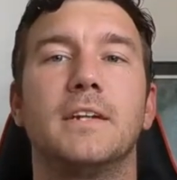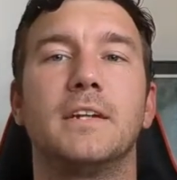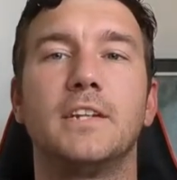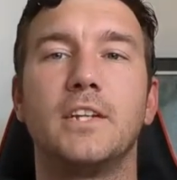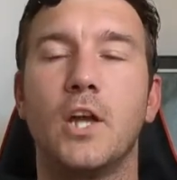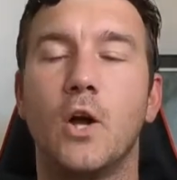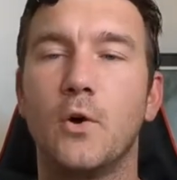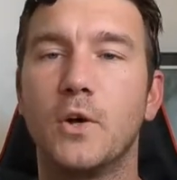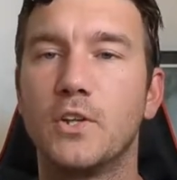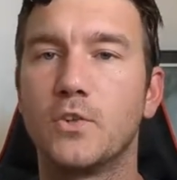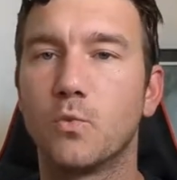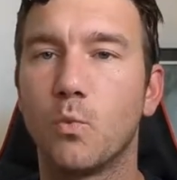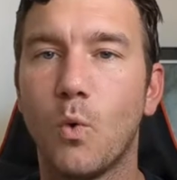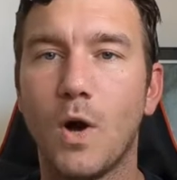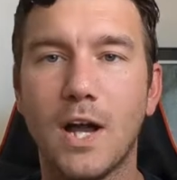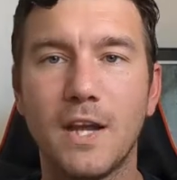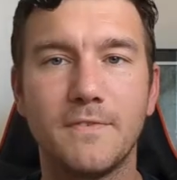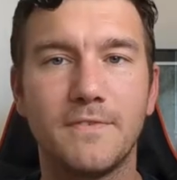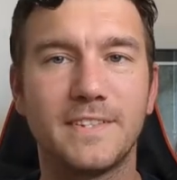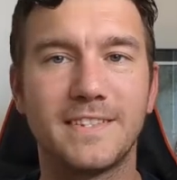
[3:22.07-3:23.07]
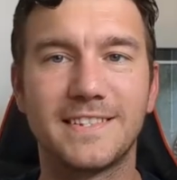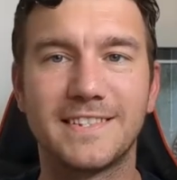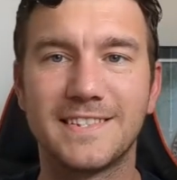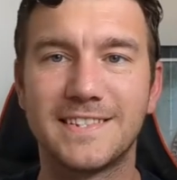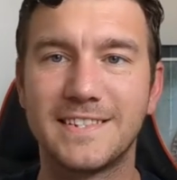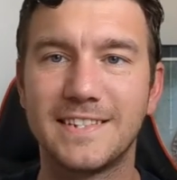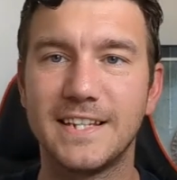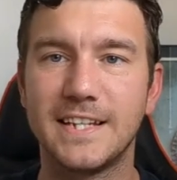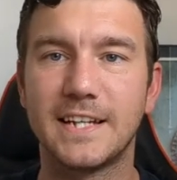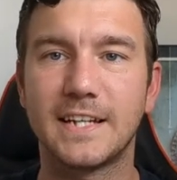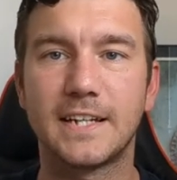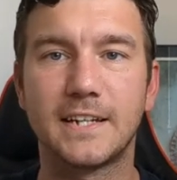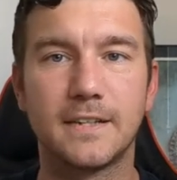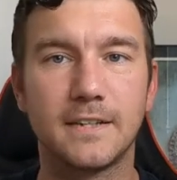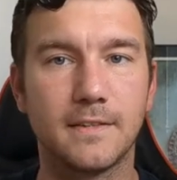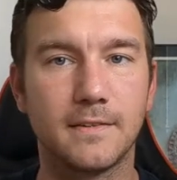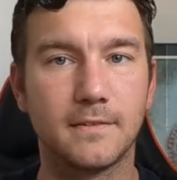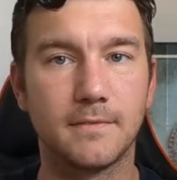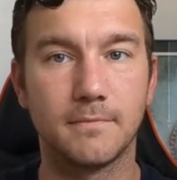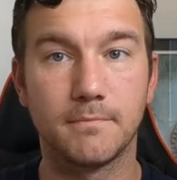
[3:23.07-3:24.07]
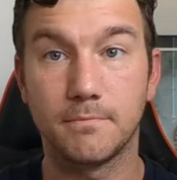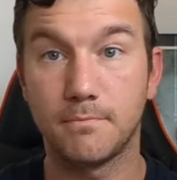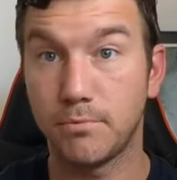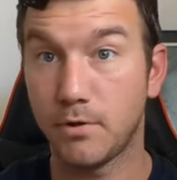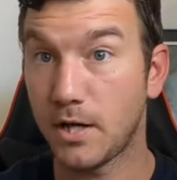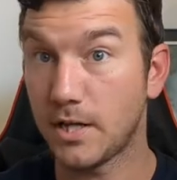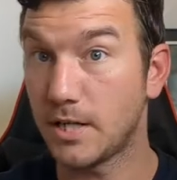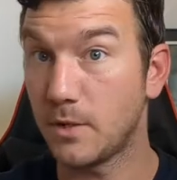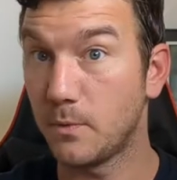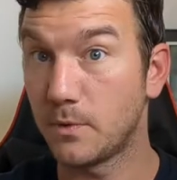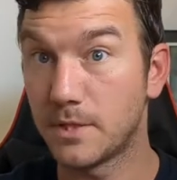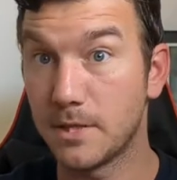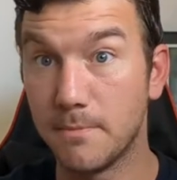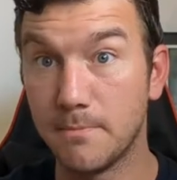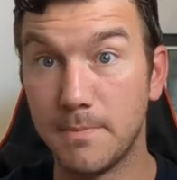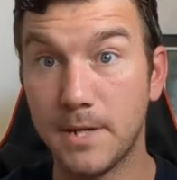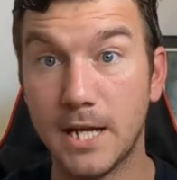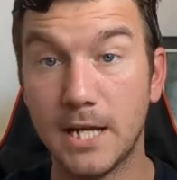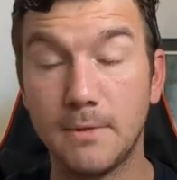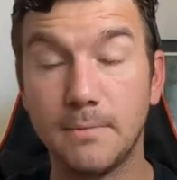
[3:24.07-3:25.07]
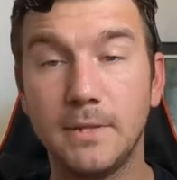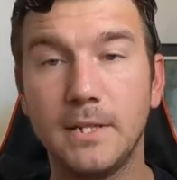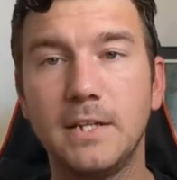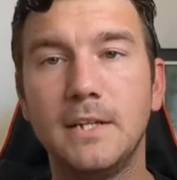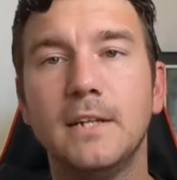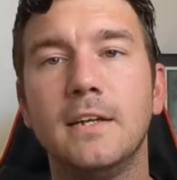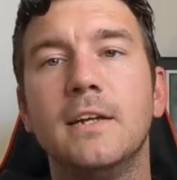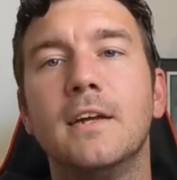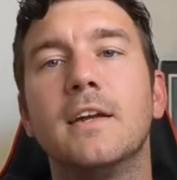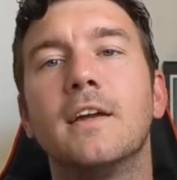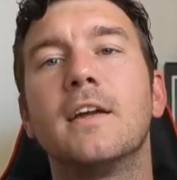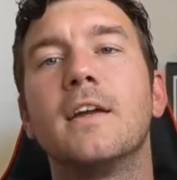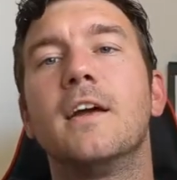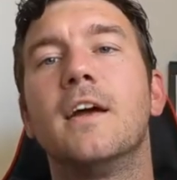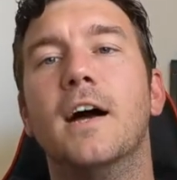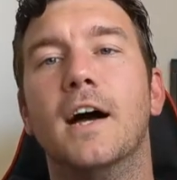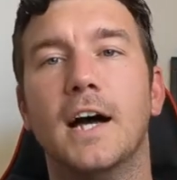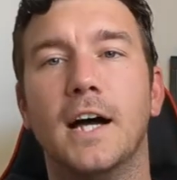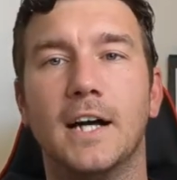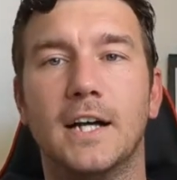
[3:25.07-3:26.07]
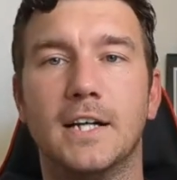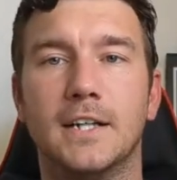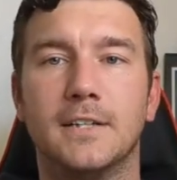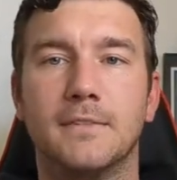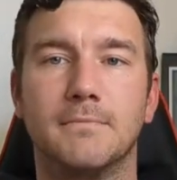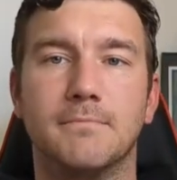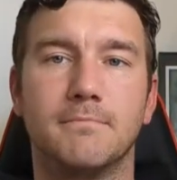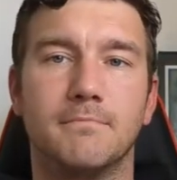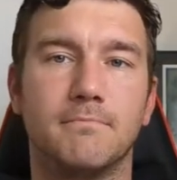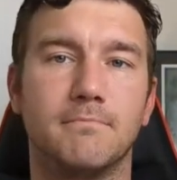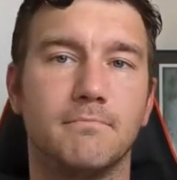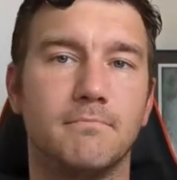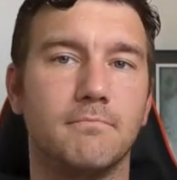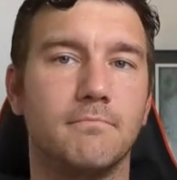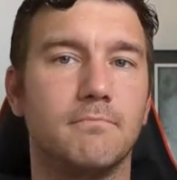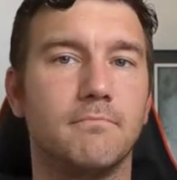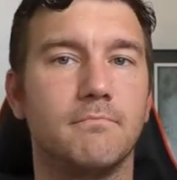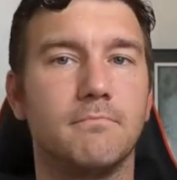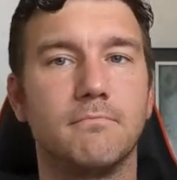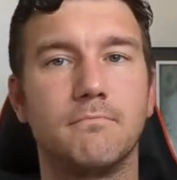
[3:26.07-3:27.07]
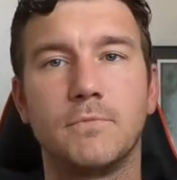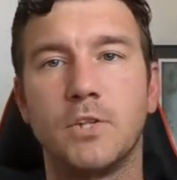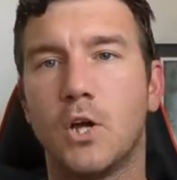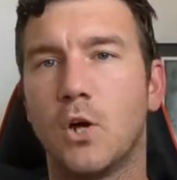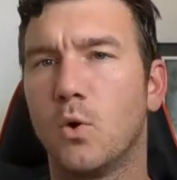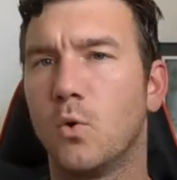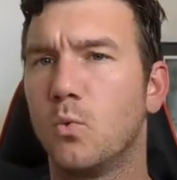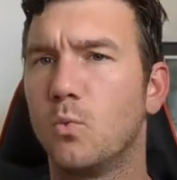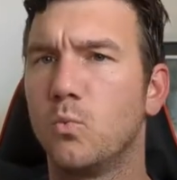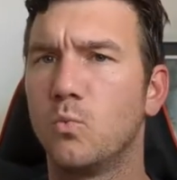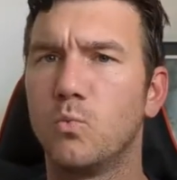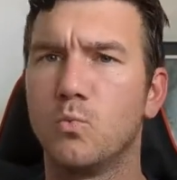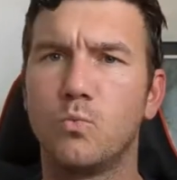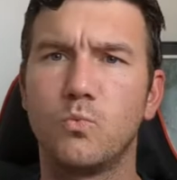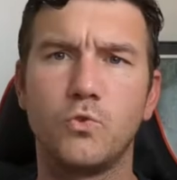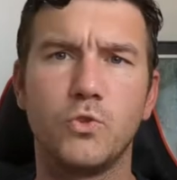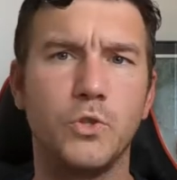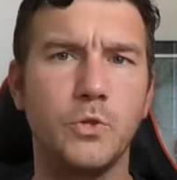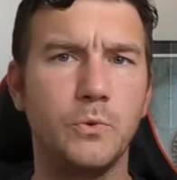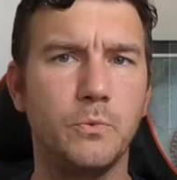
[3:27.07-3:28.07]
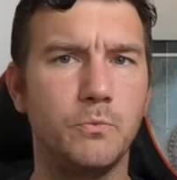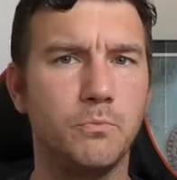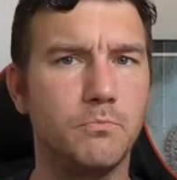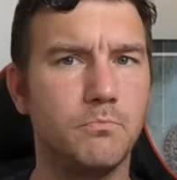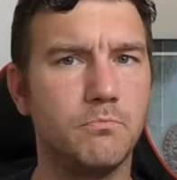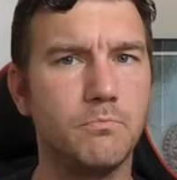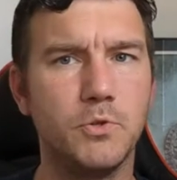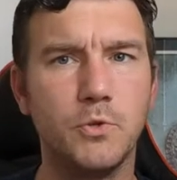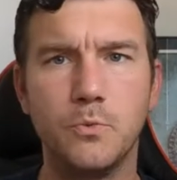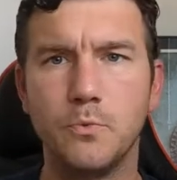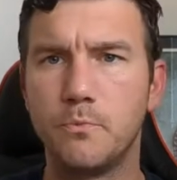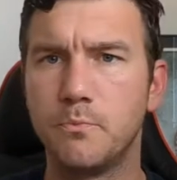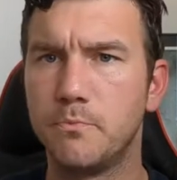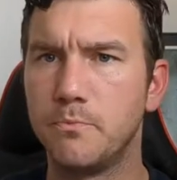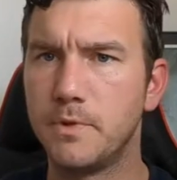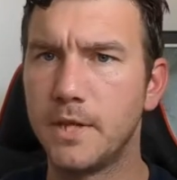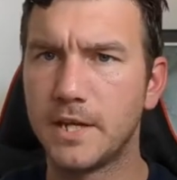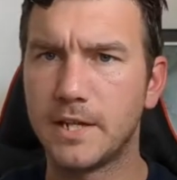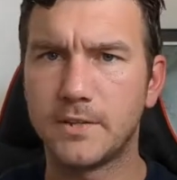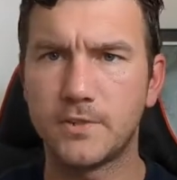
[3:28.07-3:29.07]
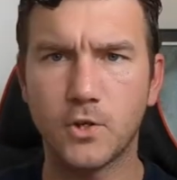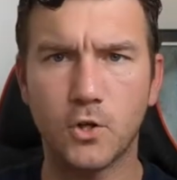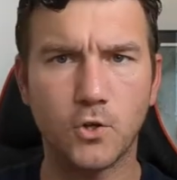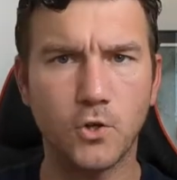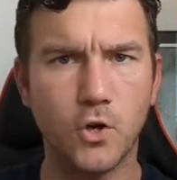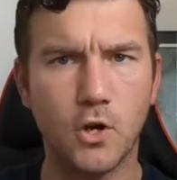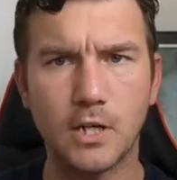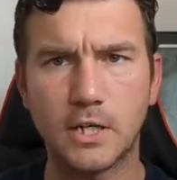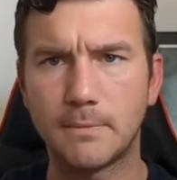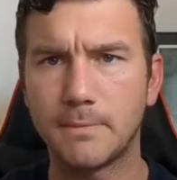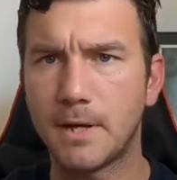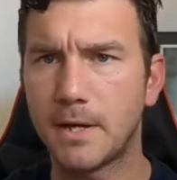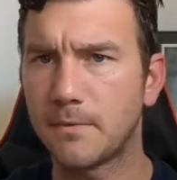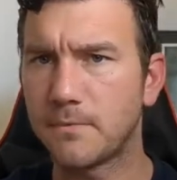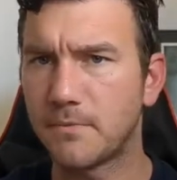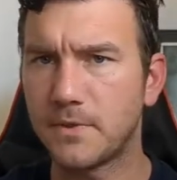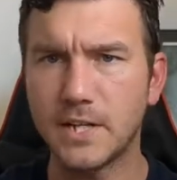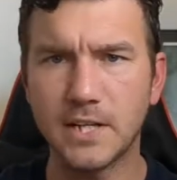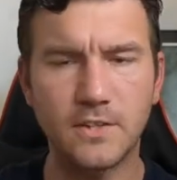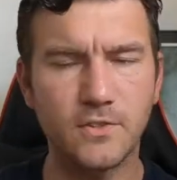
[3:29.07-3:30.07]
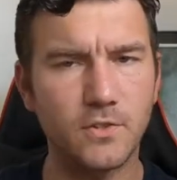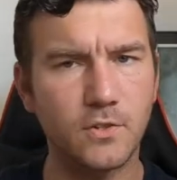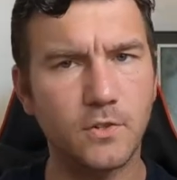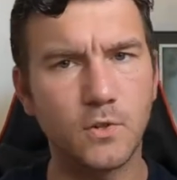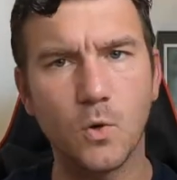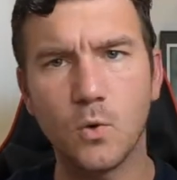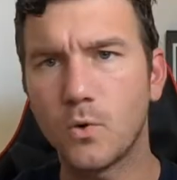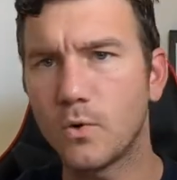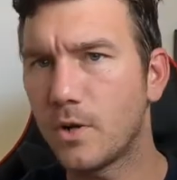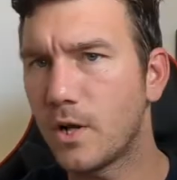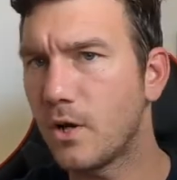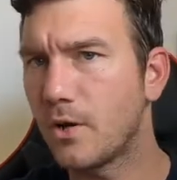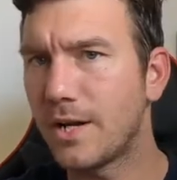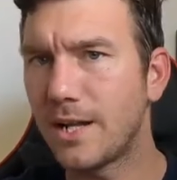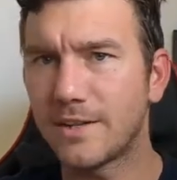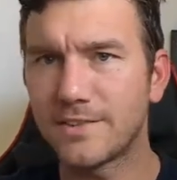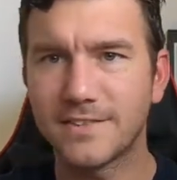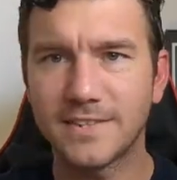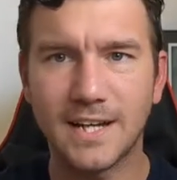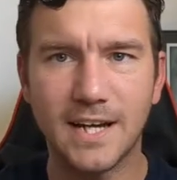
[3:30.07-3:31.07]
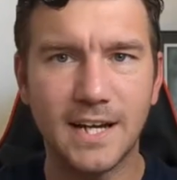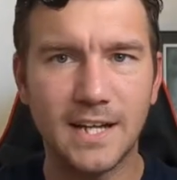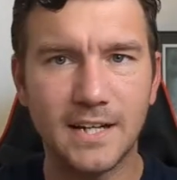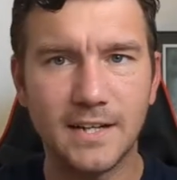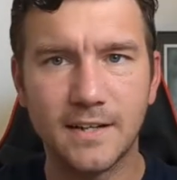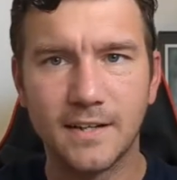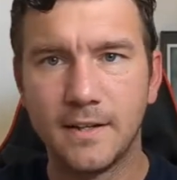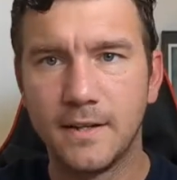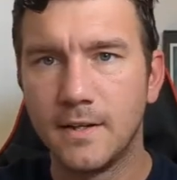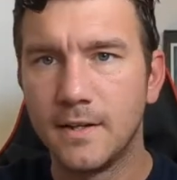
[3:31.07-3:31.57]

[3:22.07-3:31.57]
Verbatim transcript: You know, his wife is sick, pregnant with the baby. You know, they start talking about things are going on outside.